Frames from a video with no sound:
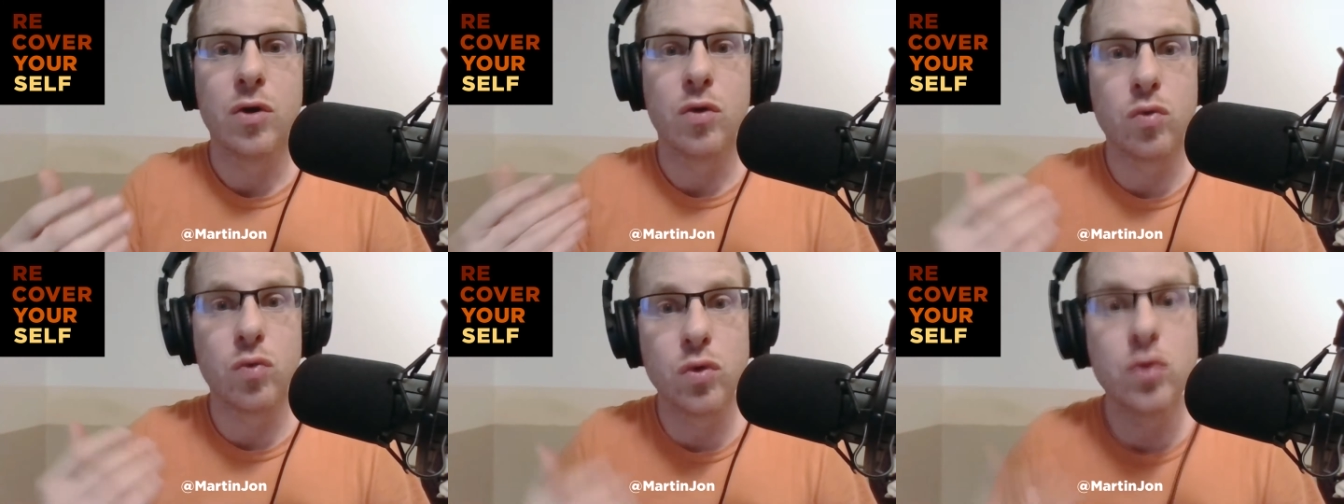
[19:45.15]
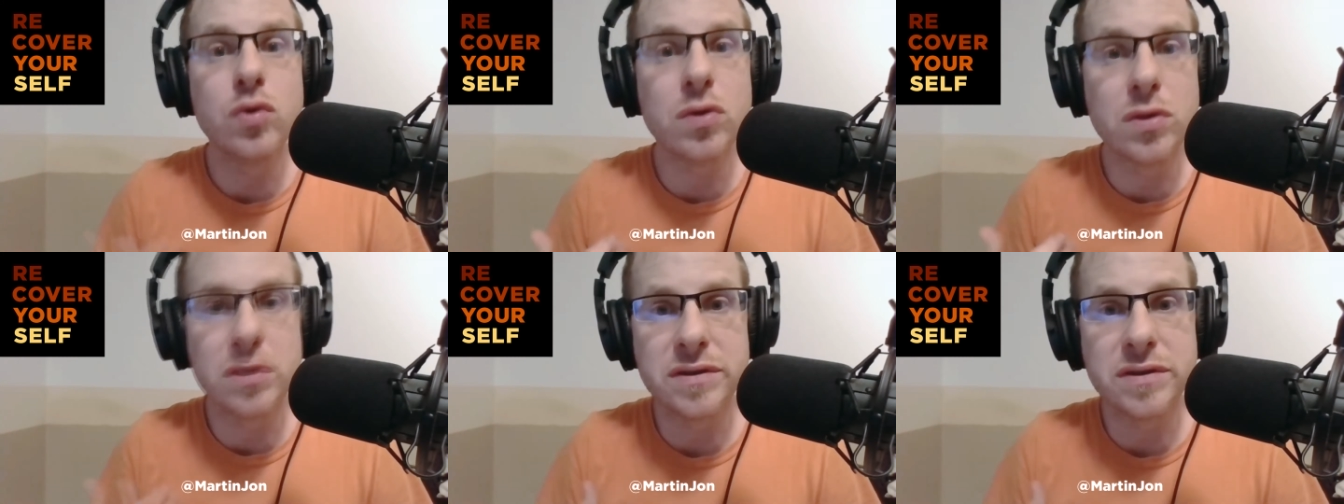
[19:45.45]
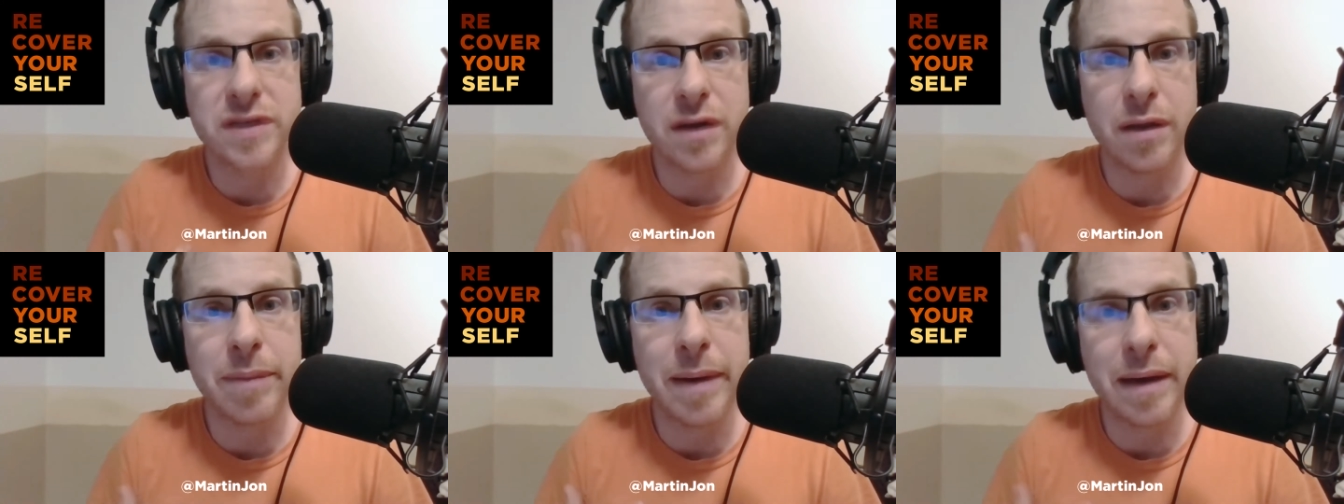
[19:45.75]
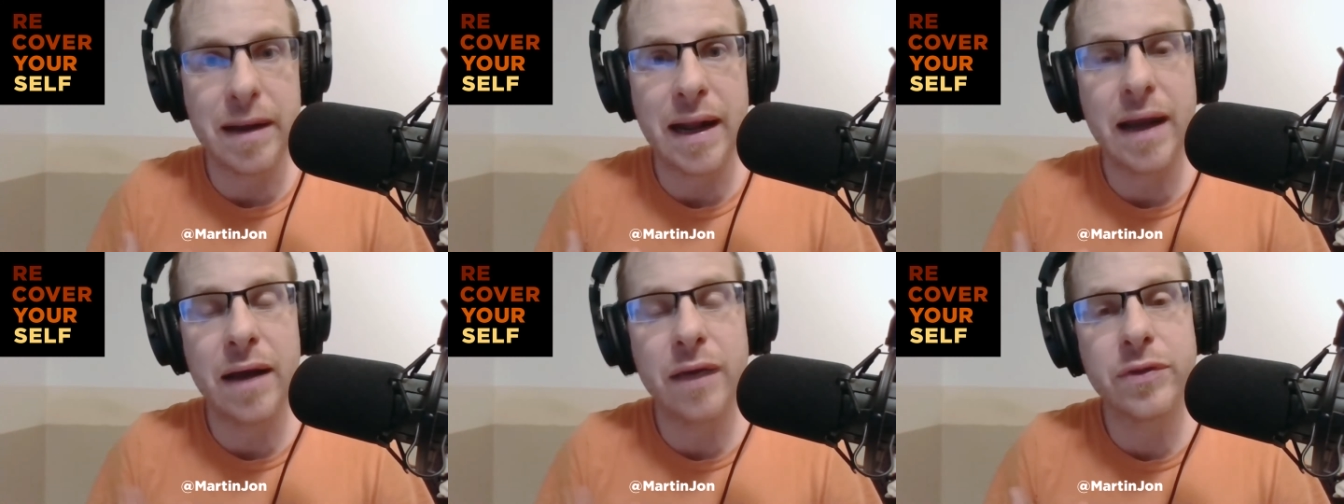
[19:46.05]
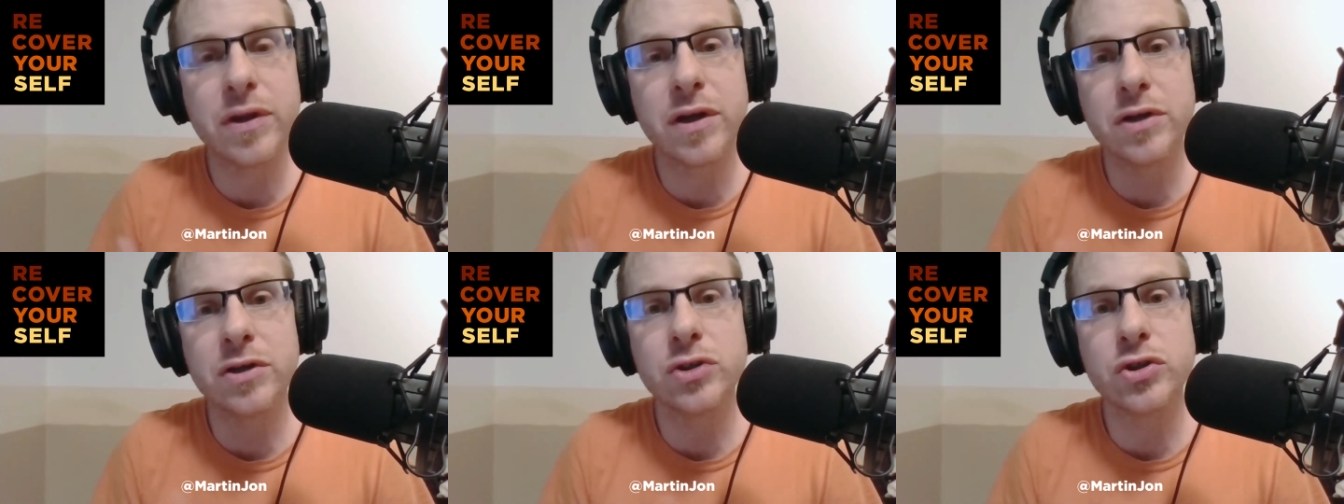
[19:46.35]
rules about how
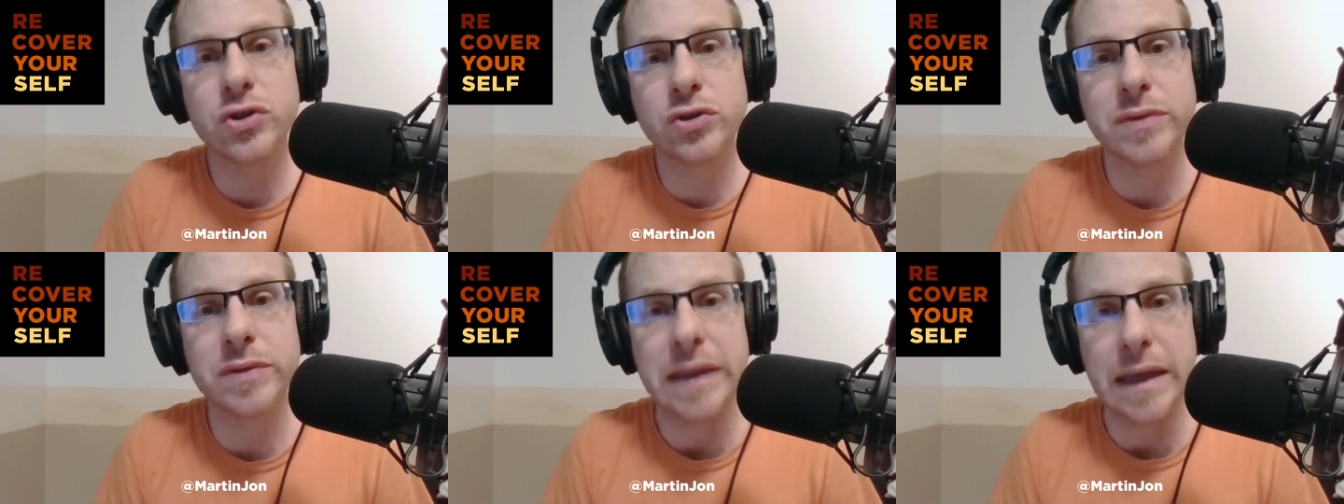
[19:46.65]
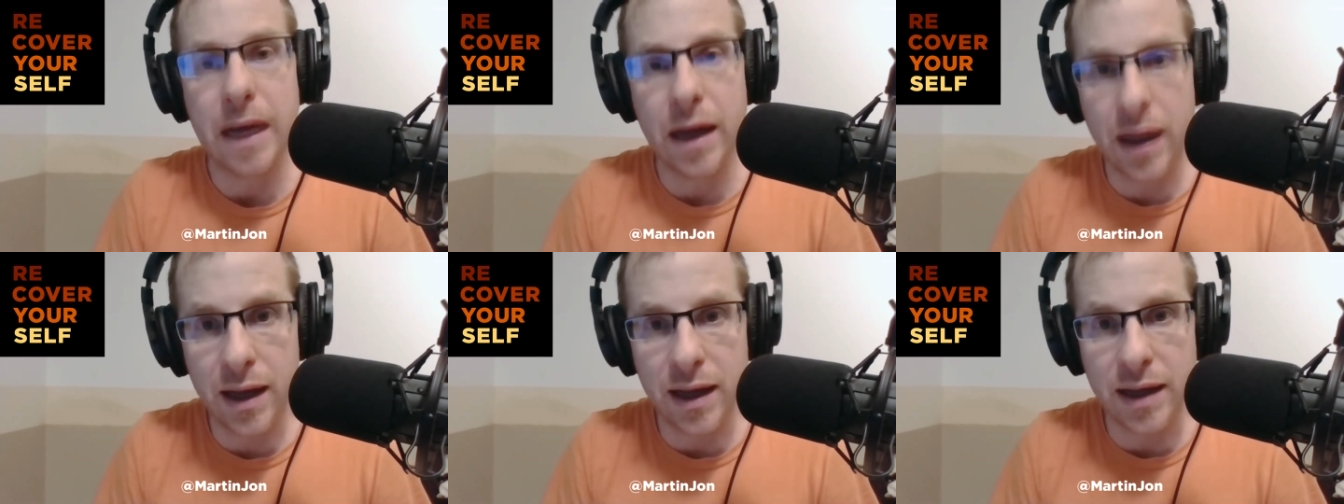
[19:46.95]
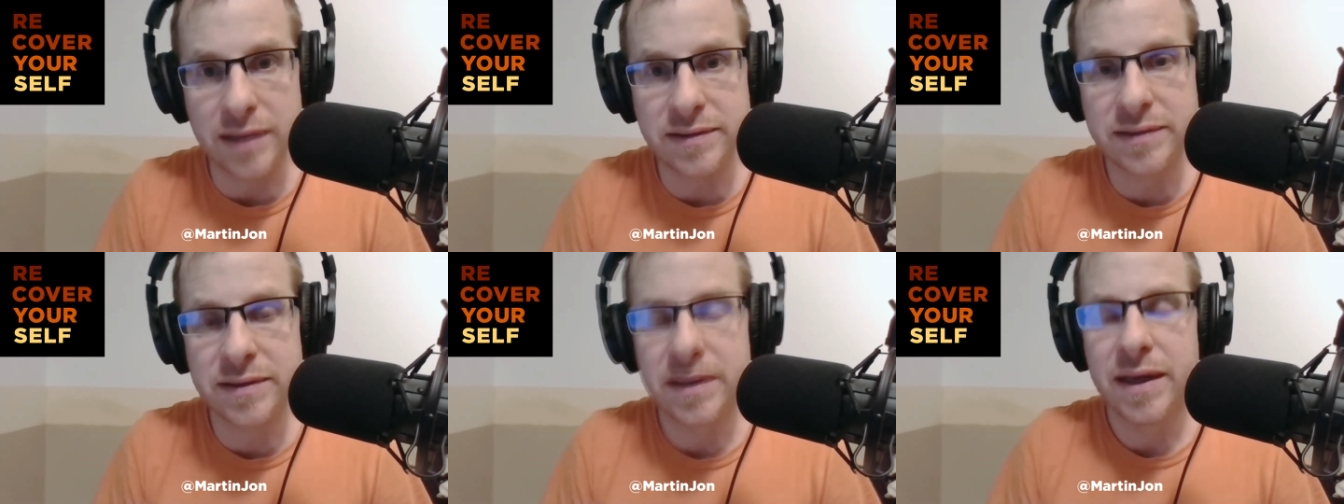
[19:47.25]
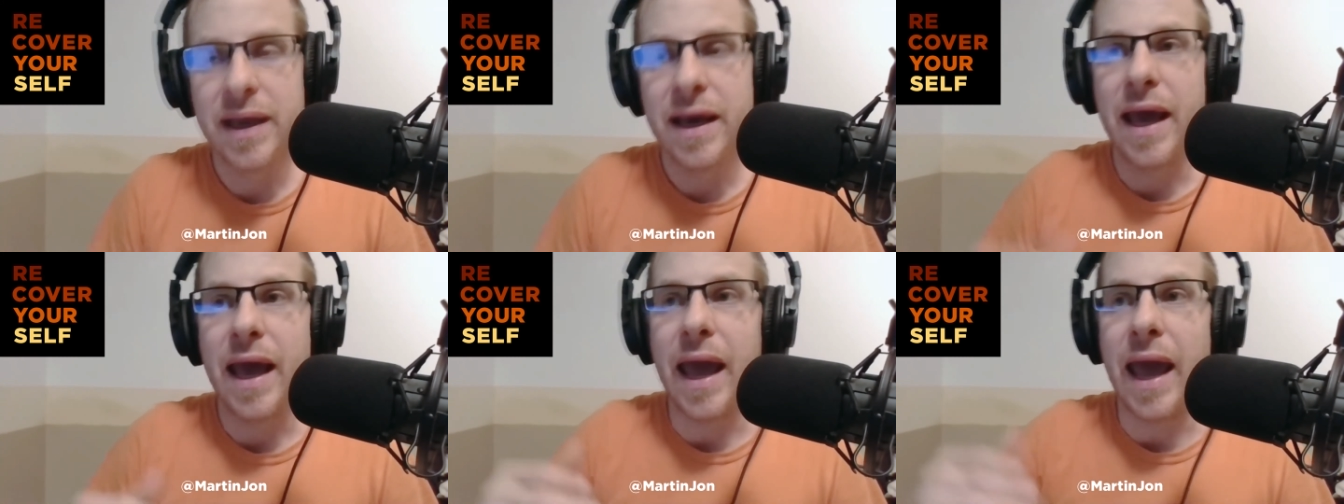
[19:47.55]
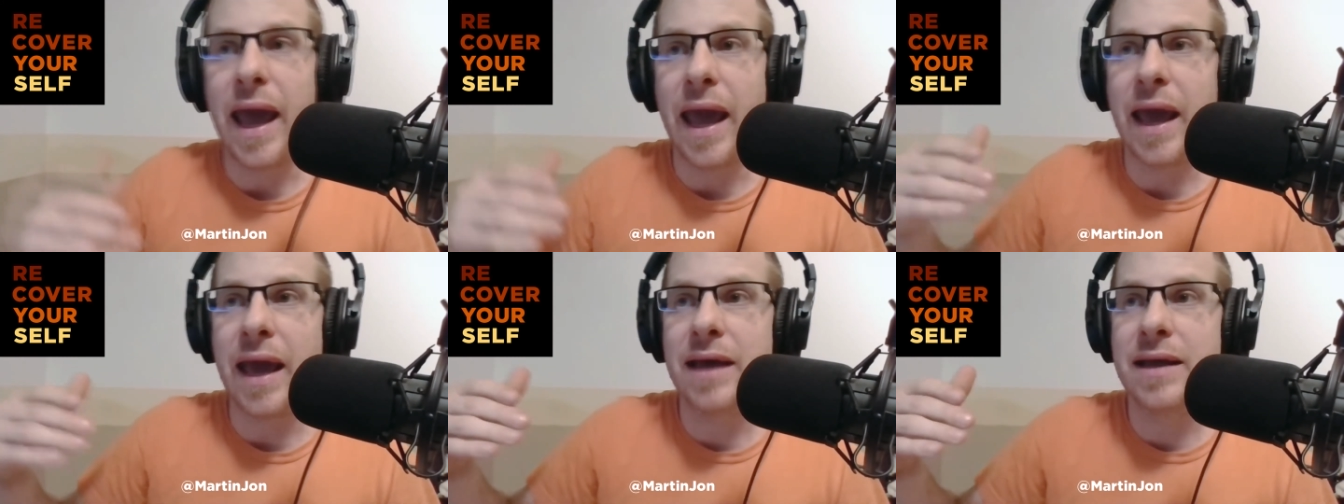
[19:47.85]
they're going to treat us
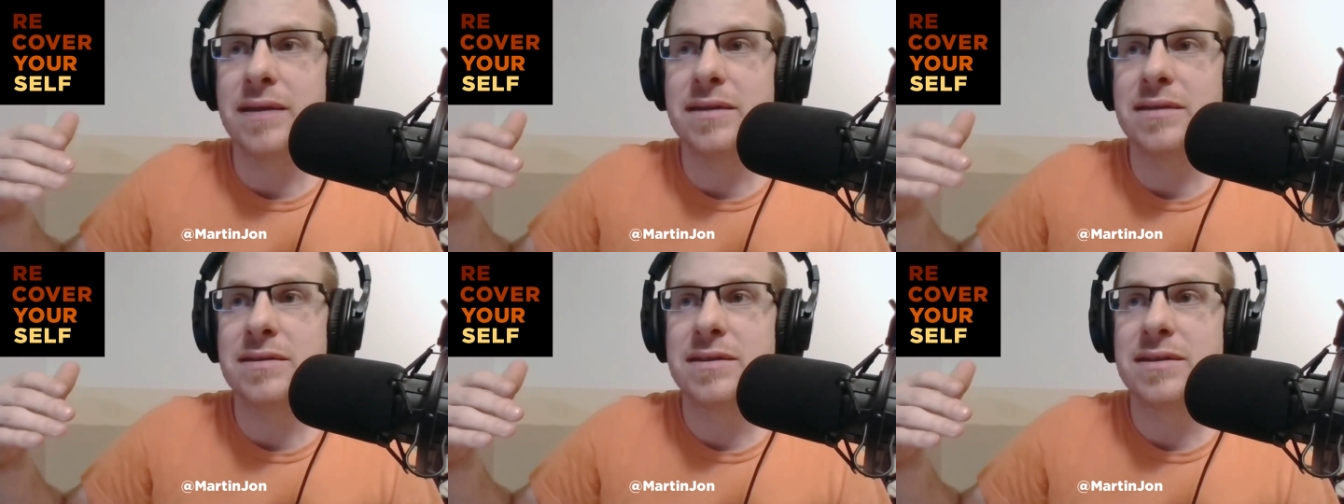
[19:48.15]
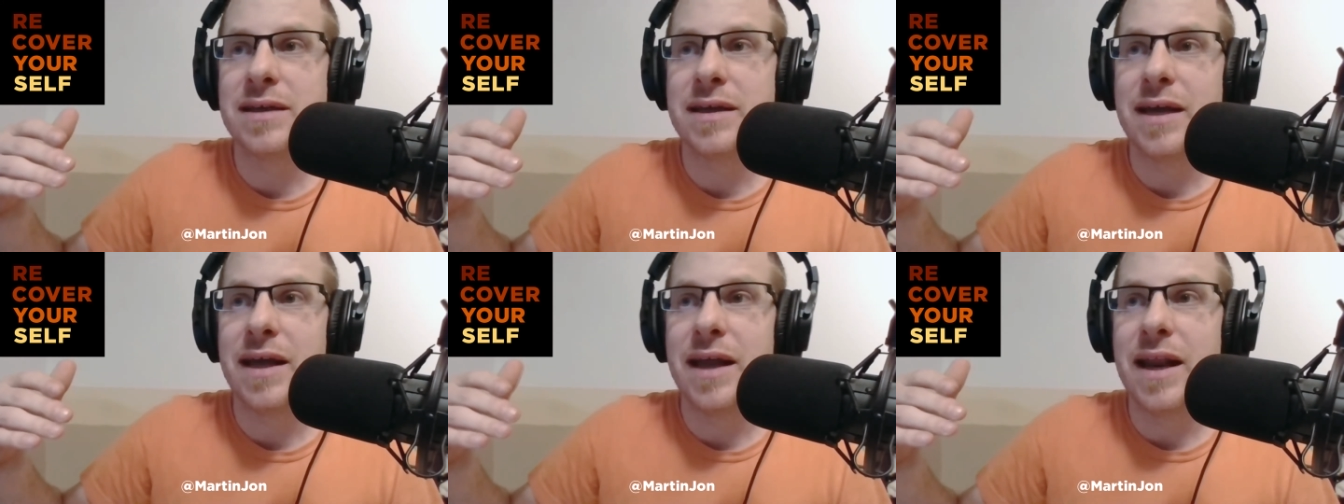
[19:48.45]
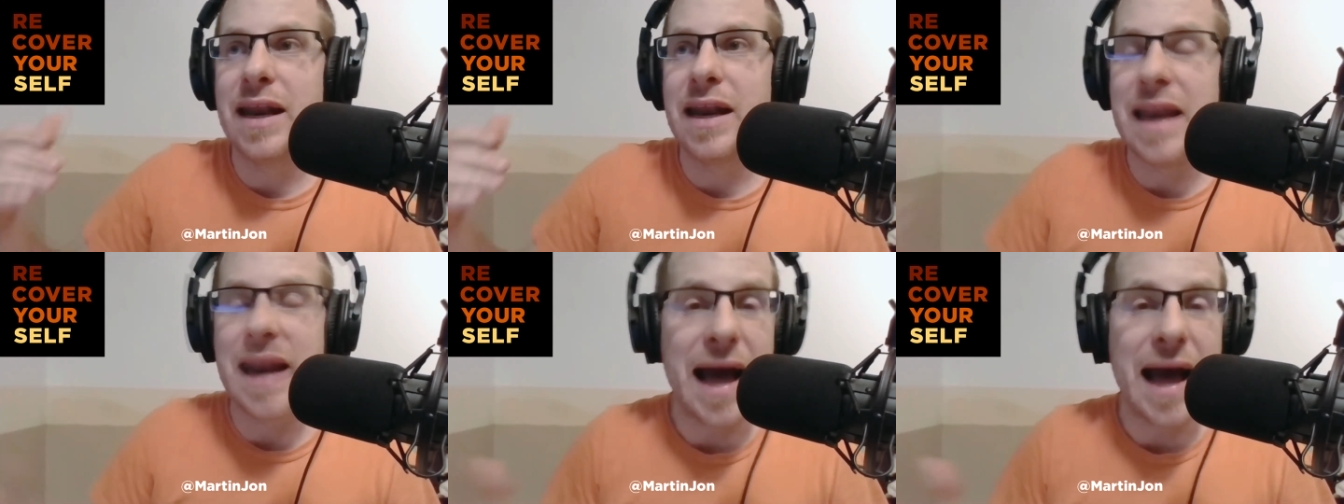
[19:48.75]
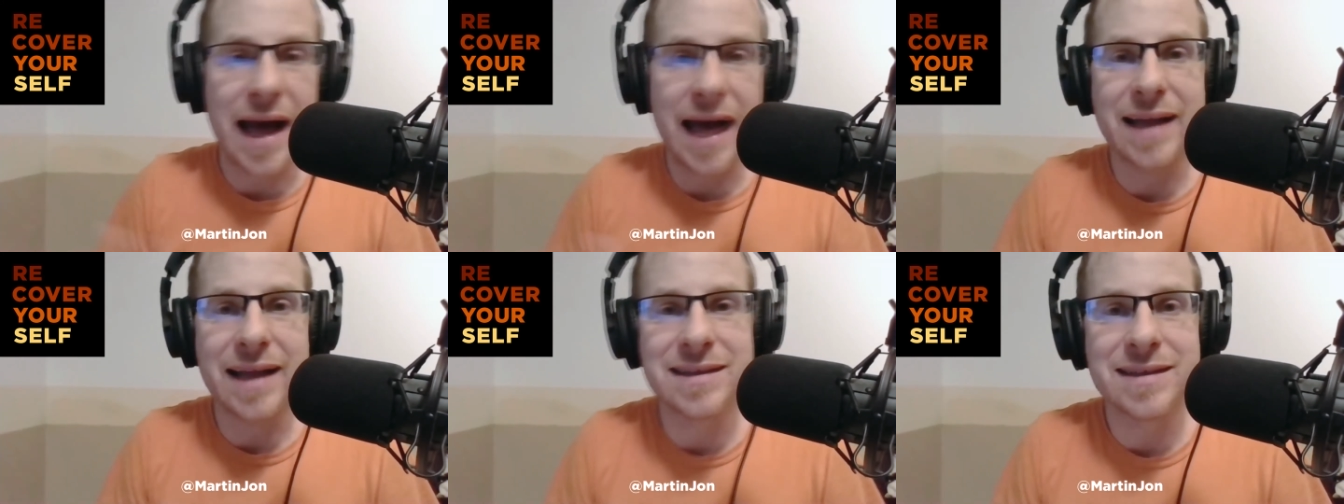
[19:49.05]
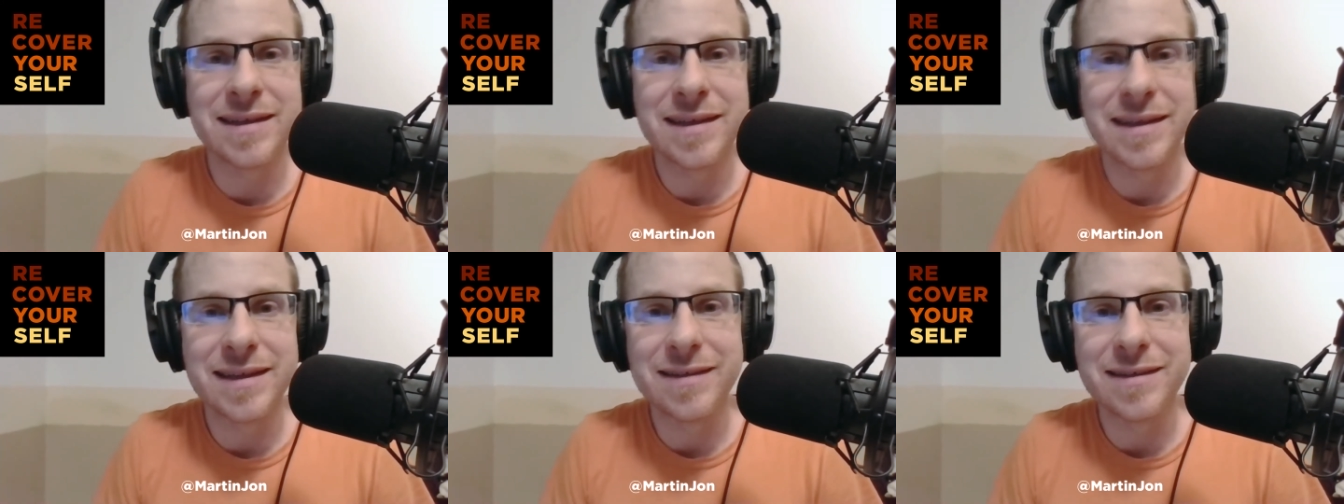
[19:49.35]
and not